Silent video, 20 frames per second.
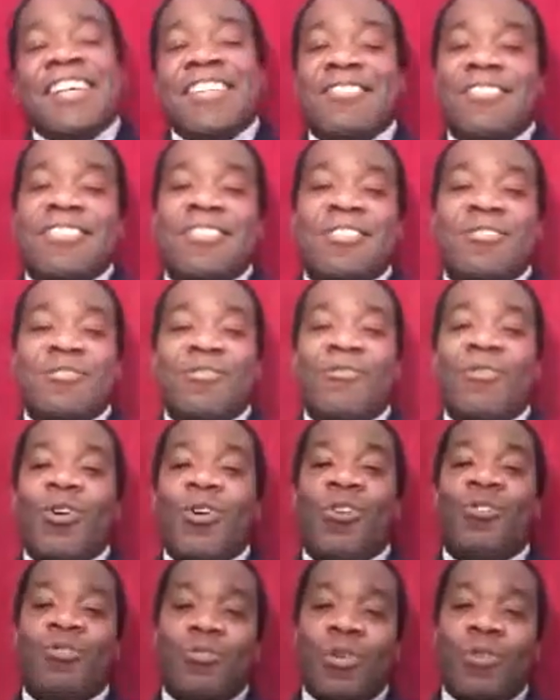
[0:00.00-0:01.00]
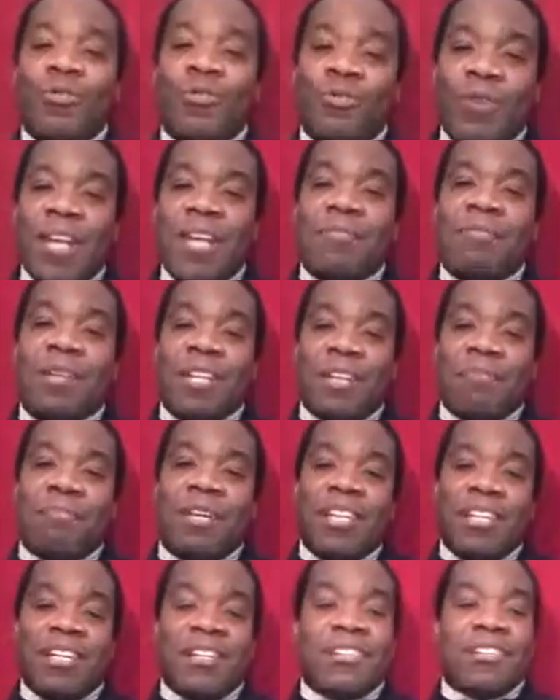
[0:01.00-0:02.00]
So he says, whoa, wait a minute,
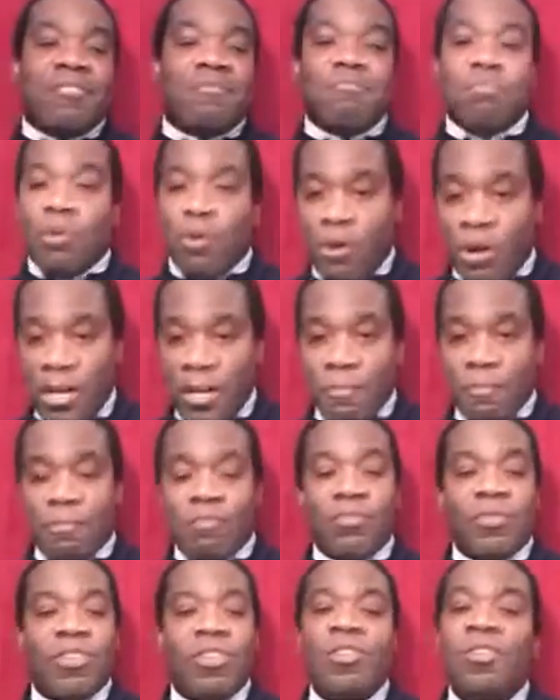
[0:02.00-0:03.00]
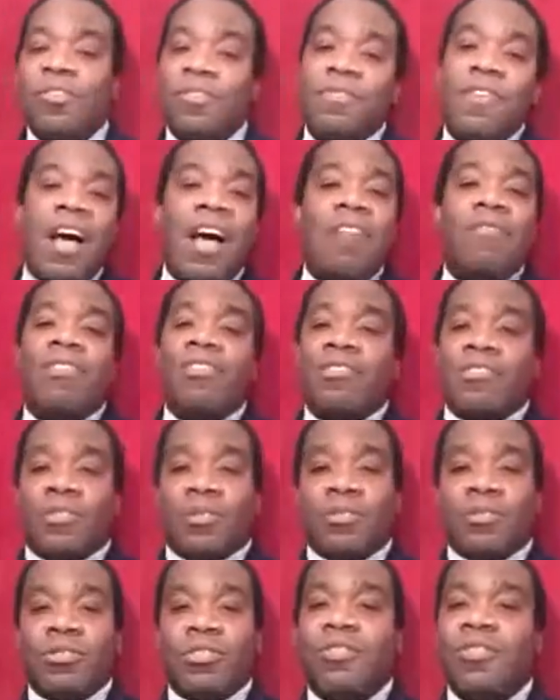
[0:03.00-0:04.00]
my dear boy. You're 5 years
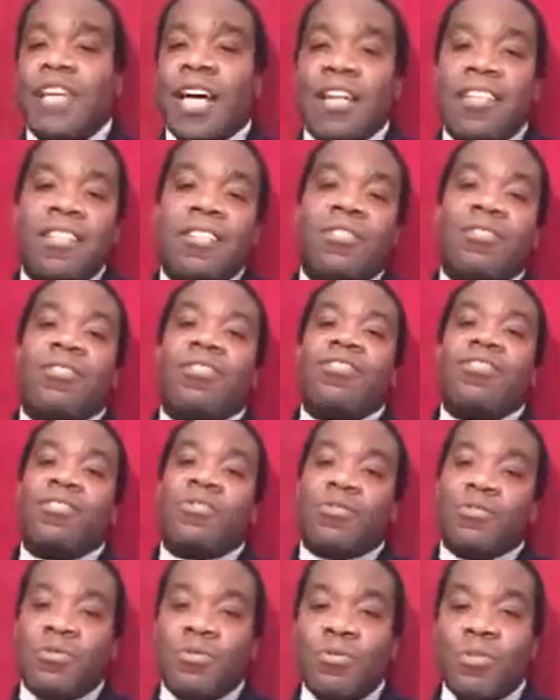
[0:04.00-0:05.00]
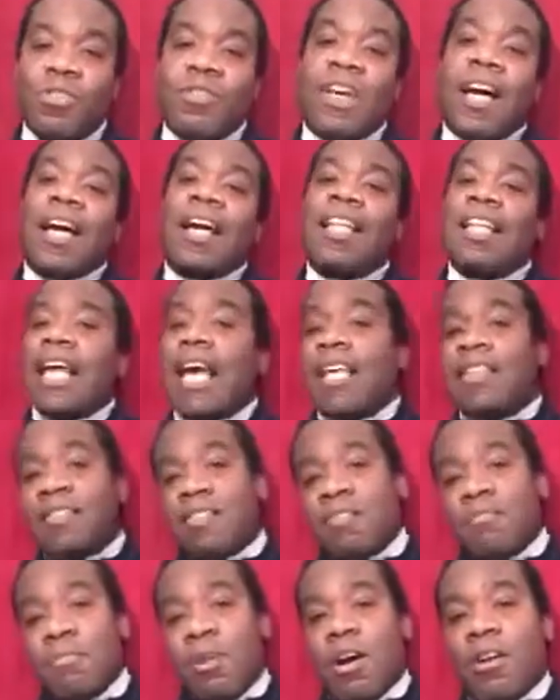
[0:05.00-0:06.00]
old. You've got to go to school. You've got
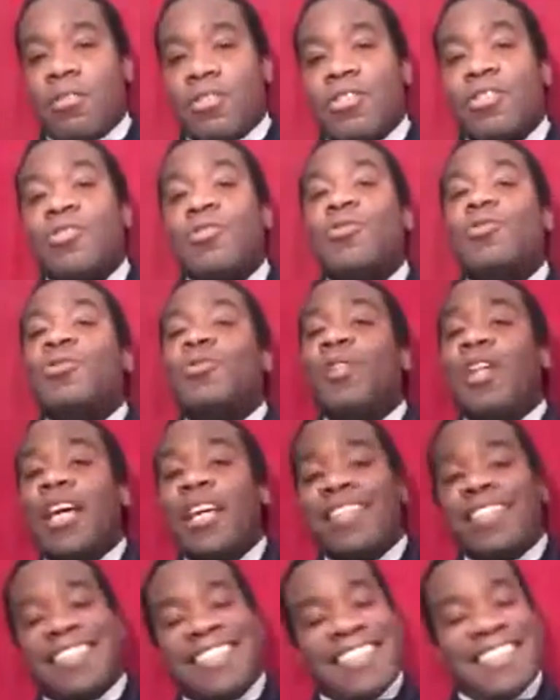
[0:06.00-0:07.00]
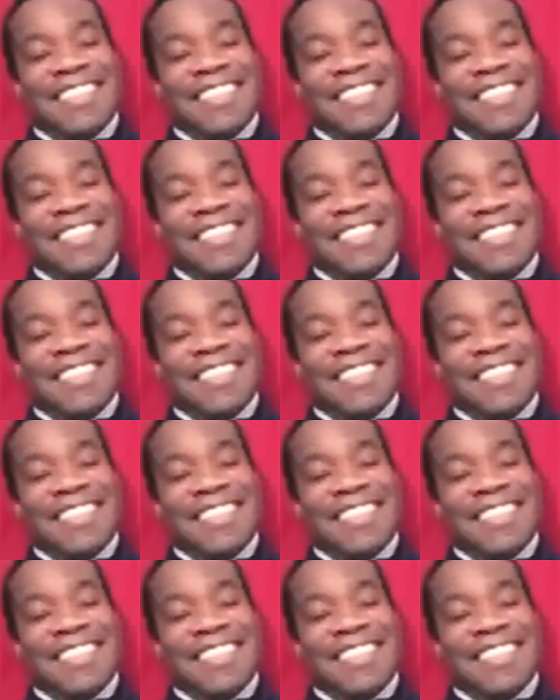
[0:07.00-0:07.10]
class tomorrow. It's a school night.